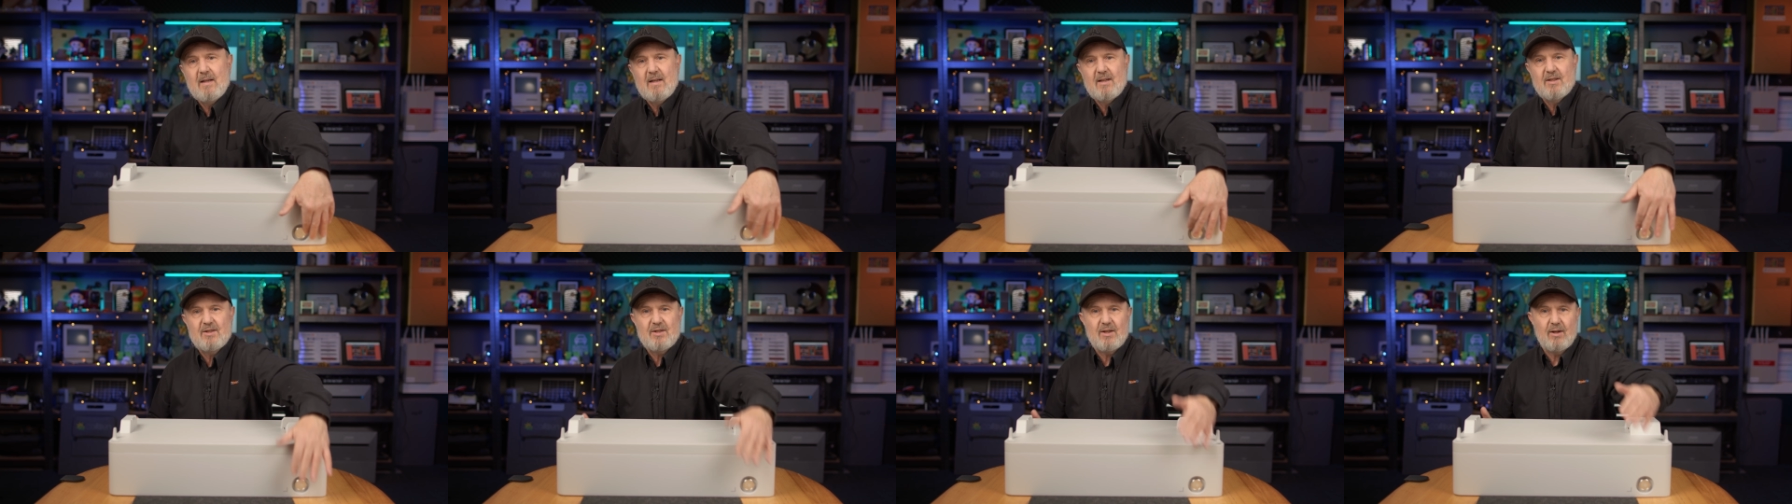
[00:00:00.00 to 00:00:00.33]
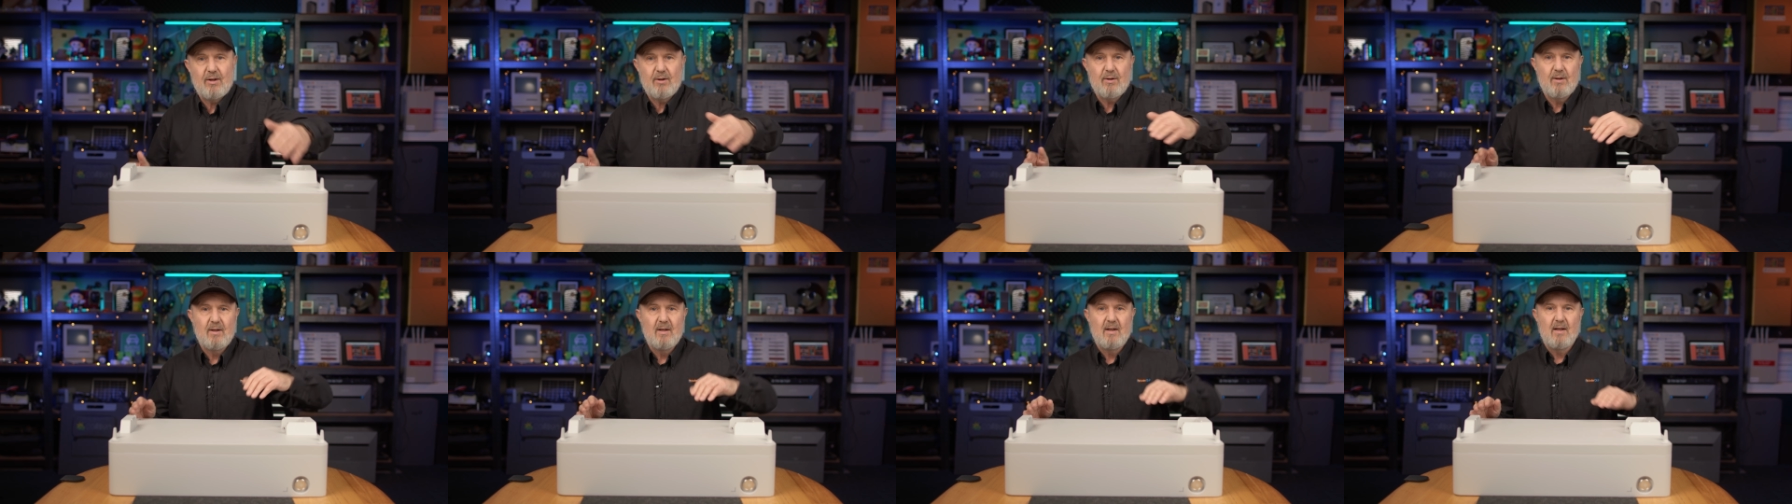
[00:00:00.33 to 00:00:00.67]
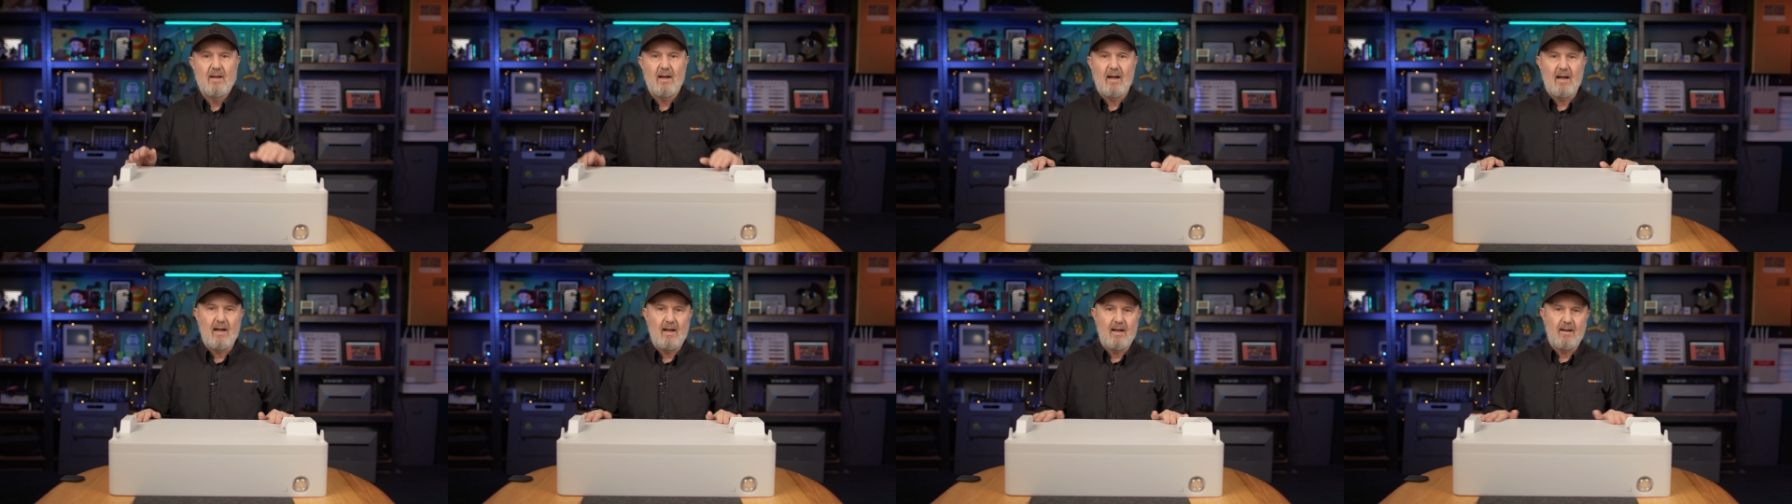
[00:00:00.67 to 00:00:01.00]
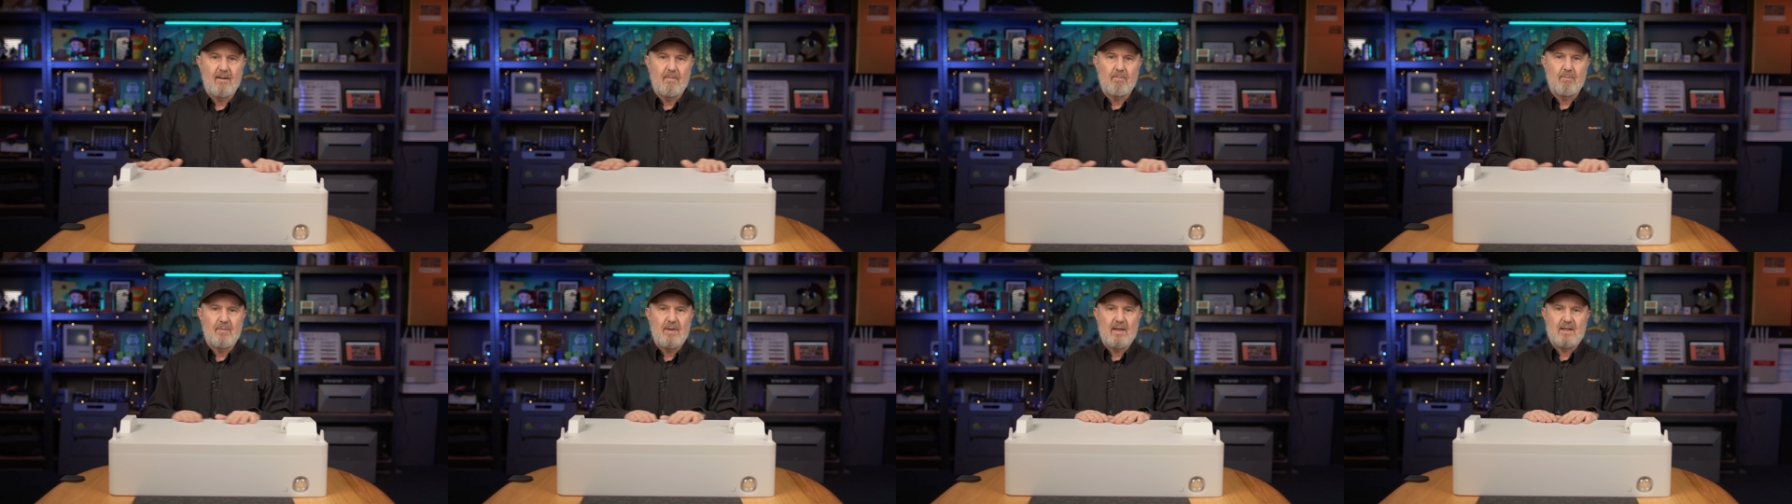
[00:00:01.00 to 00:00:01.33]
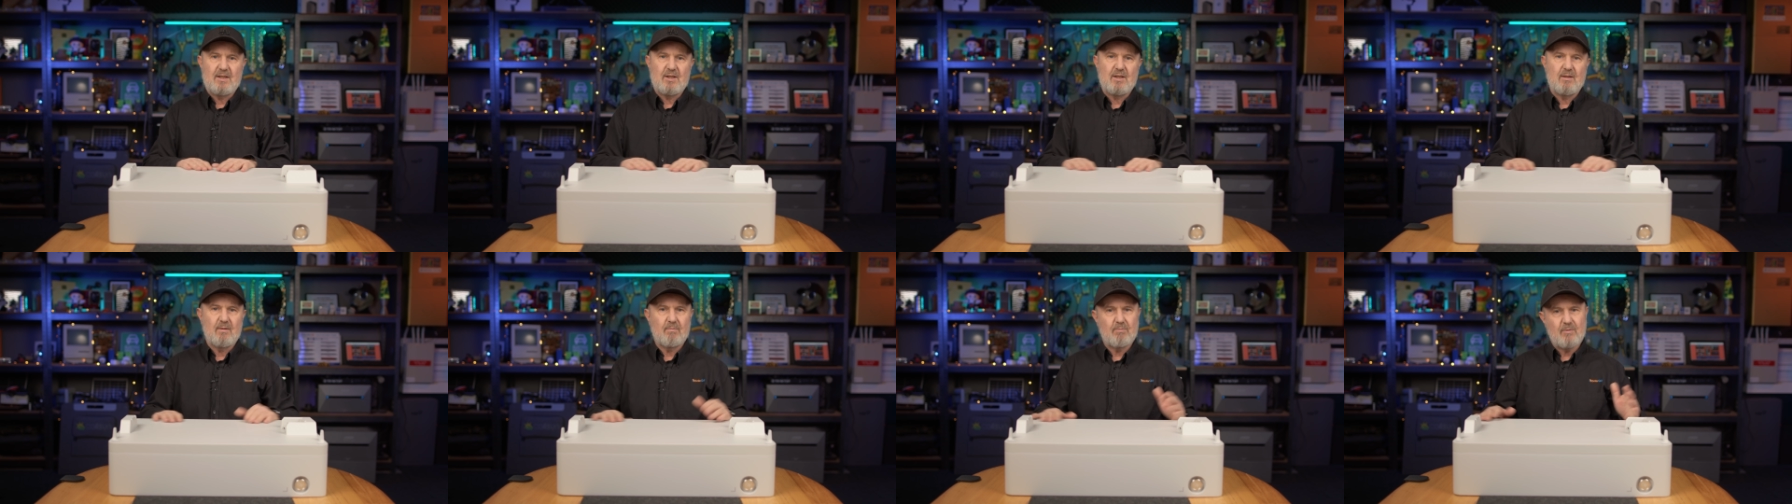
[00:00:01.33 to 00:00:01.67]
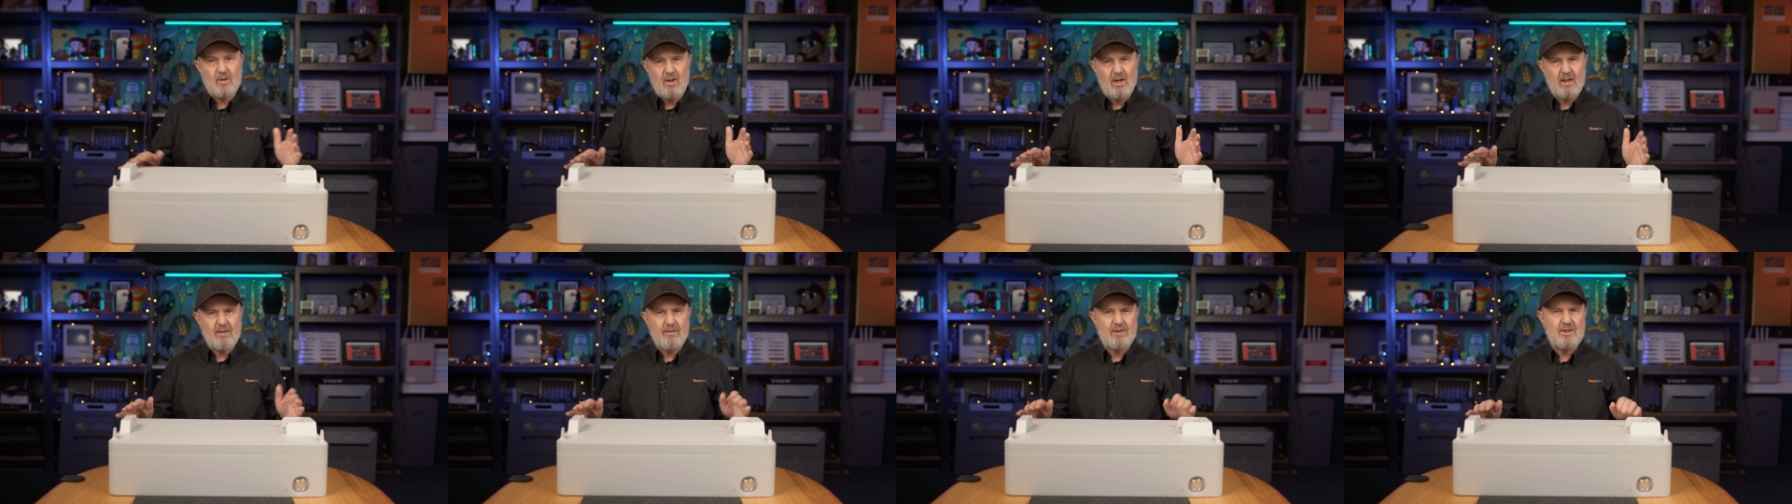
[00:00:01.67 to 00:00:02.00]
So uh, that's
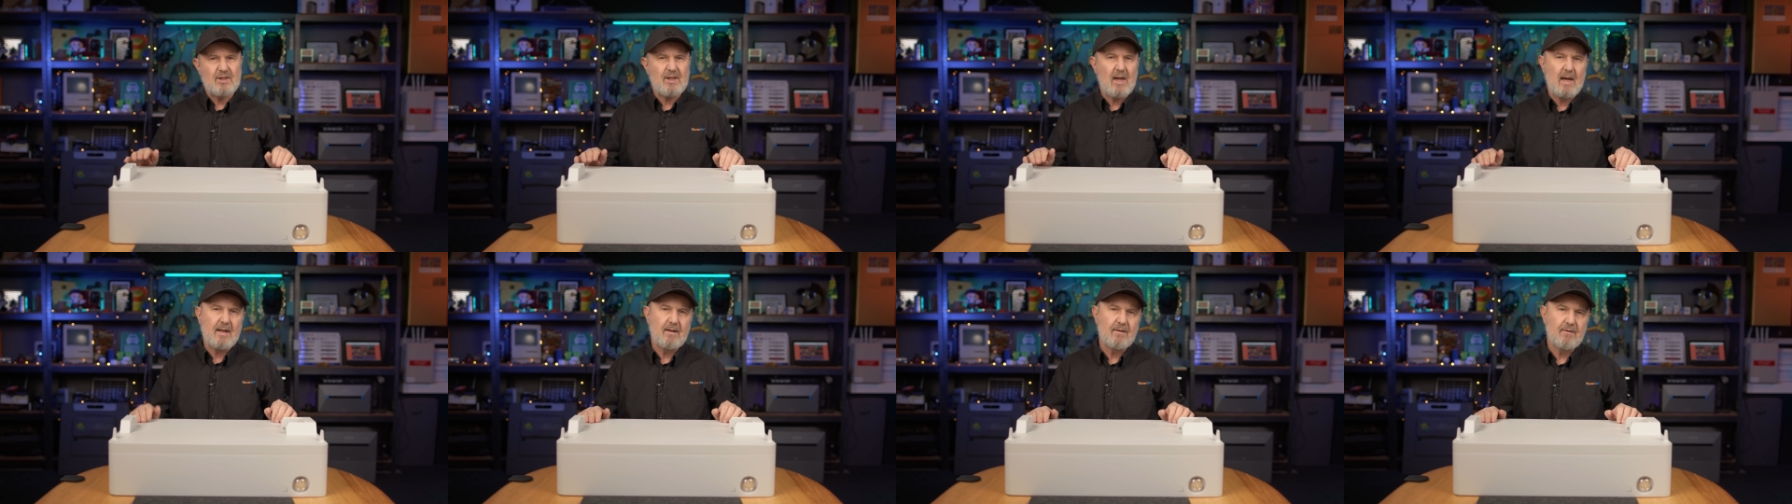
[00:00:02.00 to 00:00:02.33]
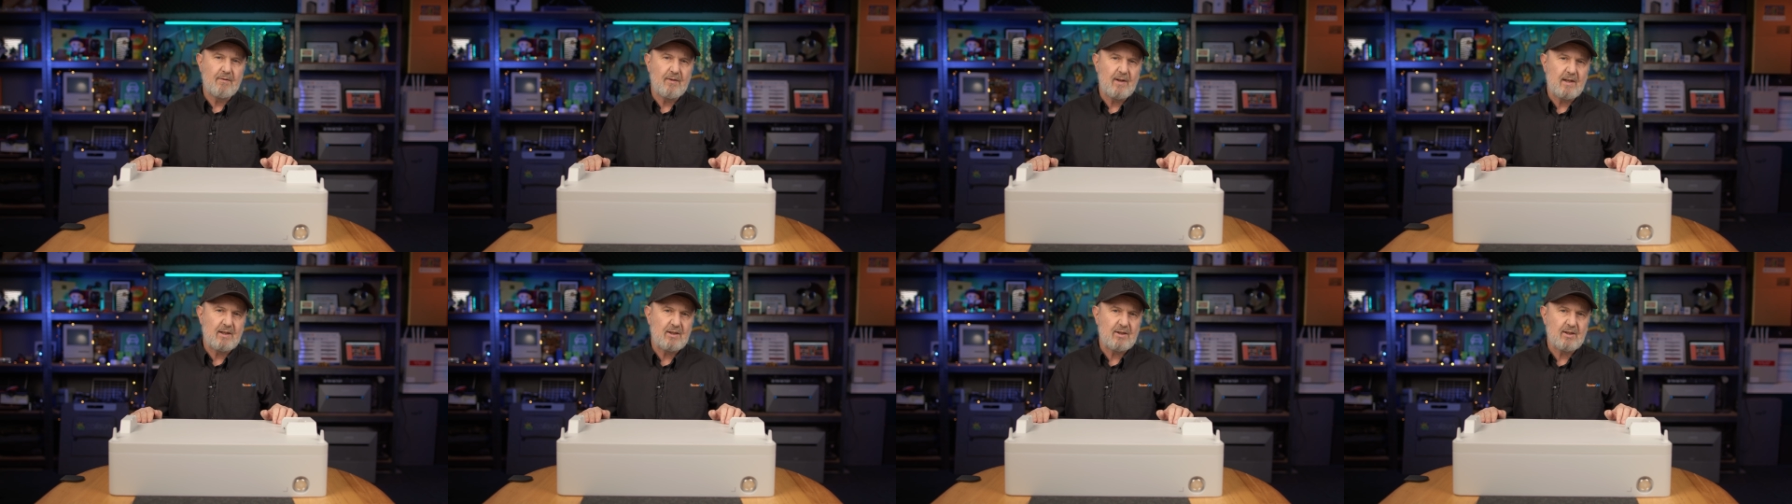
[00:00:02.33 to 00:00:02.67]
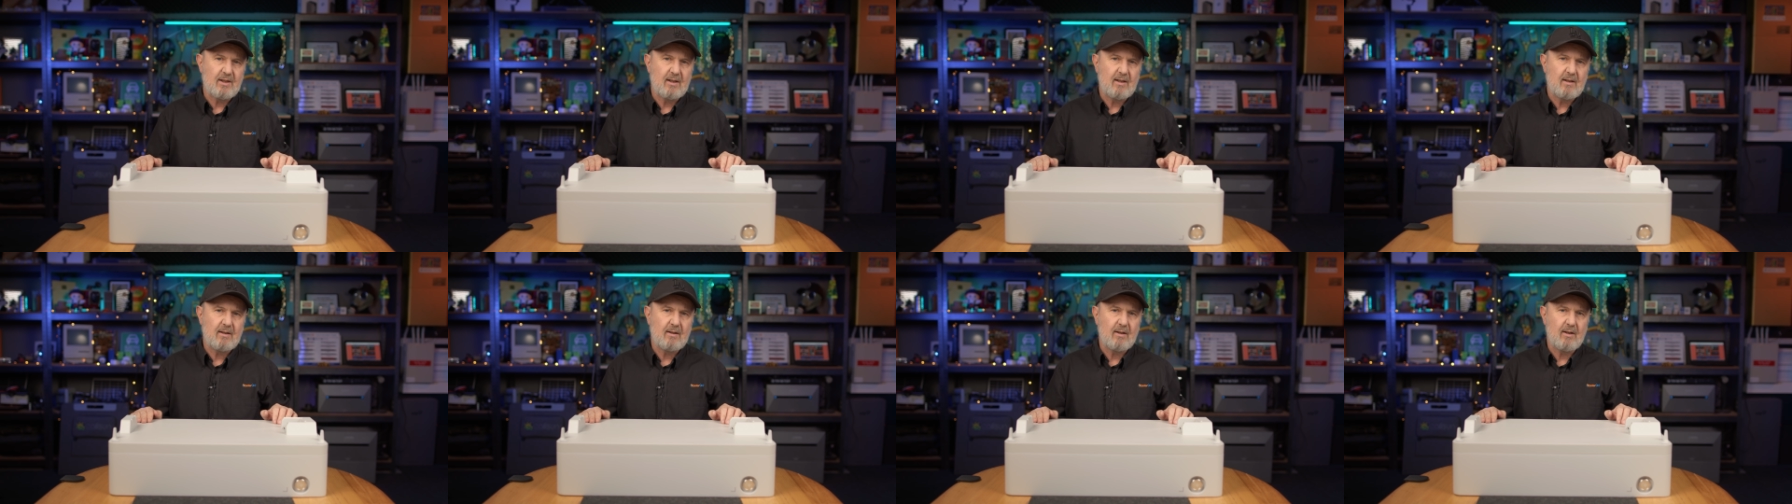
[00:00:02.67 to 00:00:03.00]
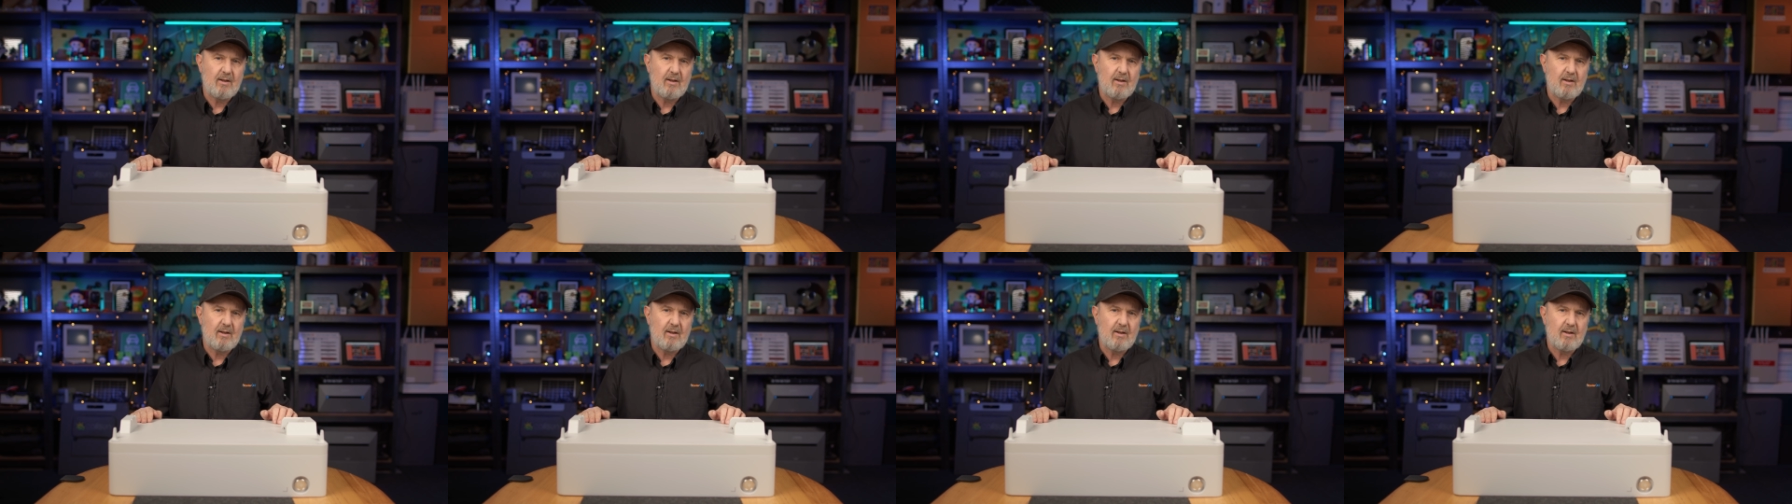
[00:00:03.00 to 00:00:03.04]
kind of a standard feature